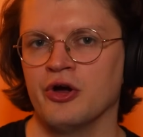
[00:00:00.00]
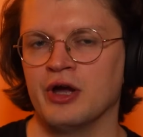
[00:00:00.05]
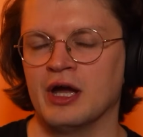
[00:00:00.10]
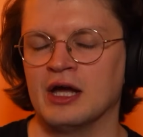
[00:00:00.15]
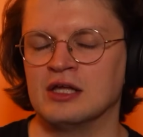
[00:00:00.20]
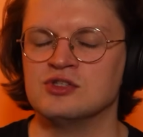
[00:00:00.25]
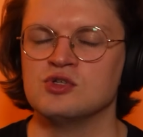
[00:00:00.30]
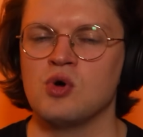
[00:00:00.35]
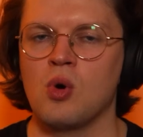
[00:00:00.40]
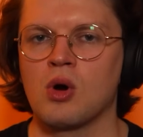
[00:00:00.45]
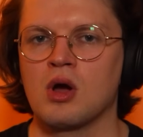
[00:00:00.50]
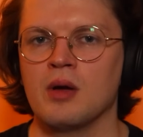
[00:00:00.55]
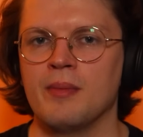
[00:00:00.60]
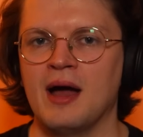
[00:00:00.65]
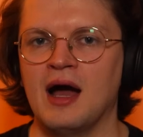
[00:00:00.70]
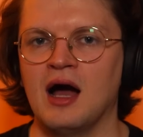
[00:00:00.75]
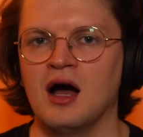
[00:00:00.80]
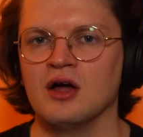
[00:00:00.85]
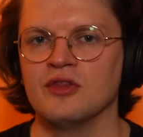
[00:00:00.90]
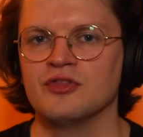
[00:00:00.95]
and talk
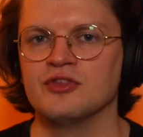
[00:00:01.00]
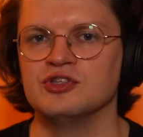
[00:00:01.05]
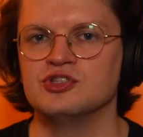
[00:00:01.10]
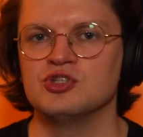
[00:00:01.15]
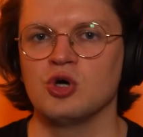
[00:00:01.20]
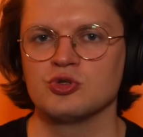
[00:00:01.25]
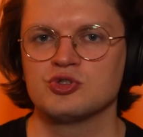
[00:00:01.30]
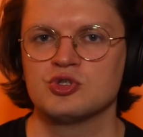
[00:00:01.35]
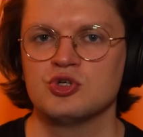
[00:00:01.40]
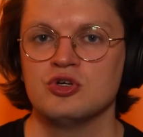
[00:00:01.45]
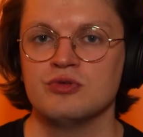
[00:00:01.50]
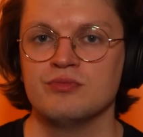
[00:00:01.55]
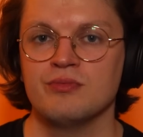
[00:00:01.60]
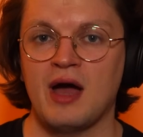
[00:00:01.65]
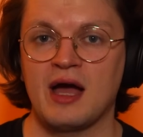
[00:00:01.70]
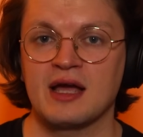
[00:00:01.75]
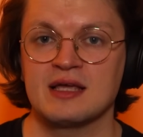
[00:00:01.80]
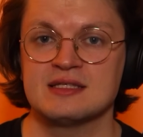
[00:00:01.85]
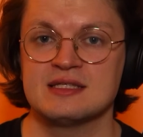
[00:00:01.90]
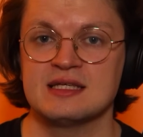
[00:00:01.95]
about the Doctor Who
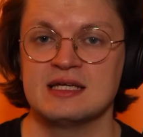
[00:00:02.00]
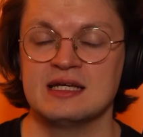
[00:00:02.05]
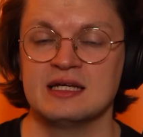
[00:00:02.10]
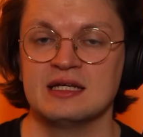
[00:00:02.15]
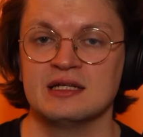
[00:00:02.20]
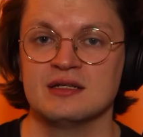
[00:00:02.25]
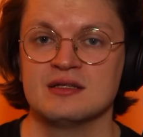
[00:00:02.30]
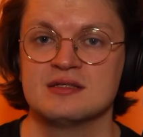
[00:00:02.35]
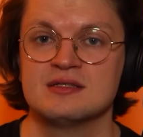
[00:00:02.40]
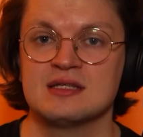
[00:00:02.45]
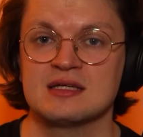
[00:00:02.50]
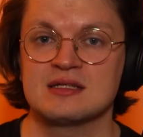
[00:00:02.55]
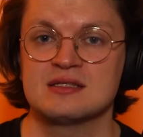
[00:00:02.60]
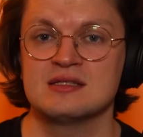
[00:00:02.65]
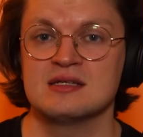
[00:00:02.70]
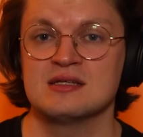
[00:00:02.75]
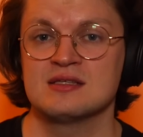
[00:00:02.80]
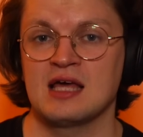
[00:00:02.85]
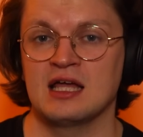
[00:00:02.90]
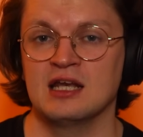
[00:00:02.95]
magazine
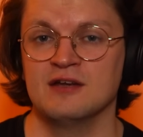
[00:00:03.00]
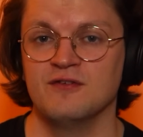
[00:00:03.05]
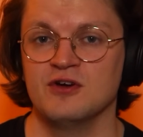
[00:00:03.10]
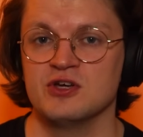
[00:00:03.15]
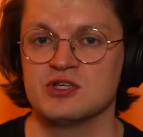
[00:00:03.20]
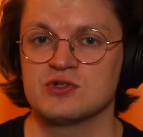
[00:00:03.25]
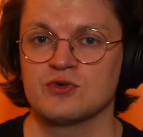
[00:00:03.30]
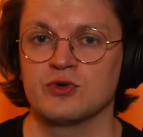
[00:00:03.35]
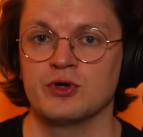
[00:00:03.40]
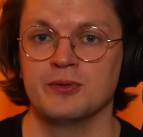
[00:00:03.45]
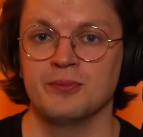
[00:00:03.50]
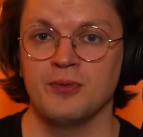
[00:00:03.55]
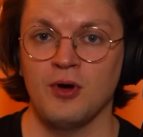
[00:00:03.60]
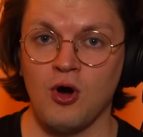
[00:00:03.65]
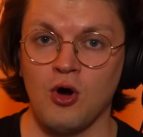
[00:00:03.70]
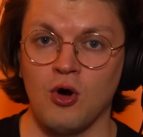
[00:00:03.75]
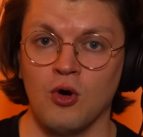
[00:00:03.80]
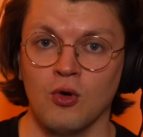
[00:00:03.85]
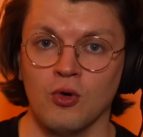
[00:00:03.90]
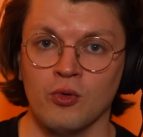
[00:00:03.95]
60th anniversary
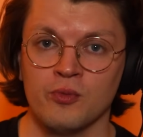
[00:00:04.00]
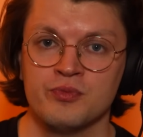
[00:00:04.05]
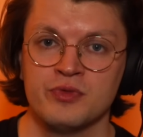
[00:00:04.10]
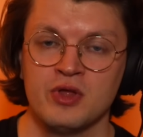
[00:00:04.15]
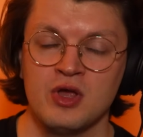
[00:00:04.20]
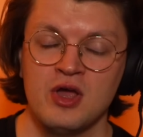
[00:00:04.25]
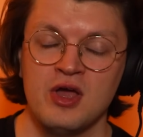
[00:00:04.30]
poll.